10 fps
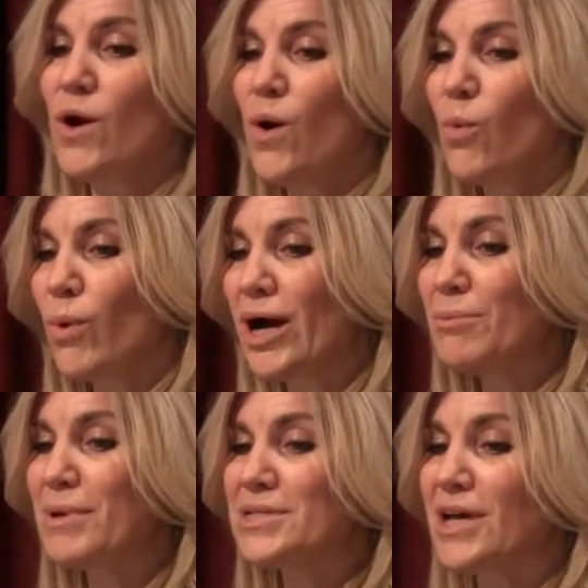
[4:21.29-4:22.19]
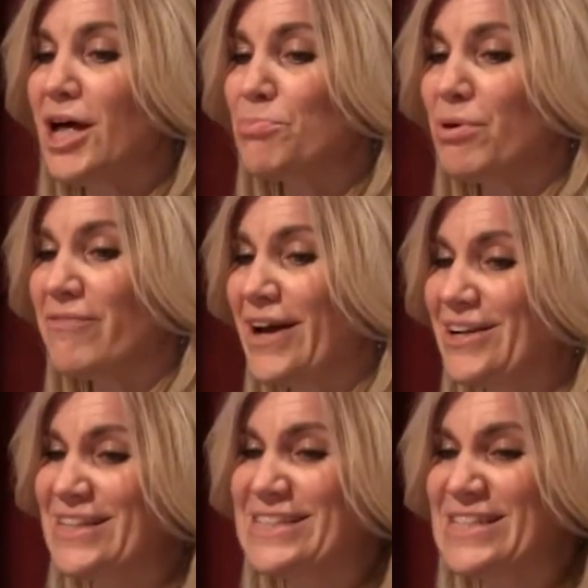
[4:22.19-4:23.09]
1 mental health provider
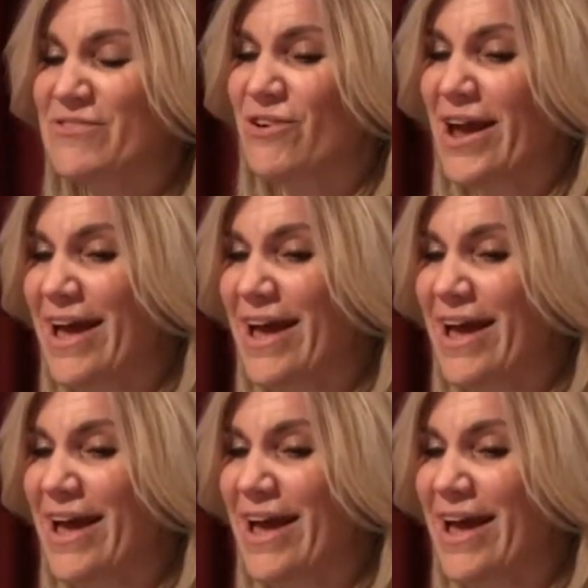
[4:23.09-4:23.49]
exists for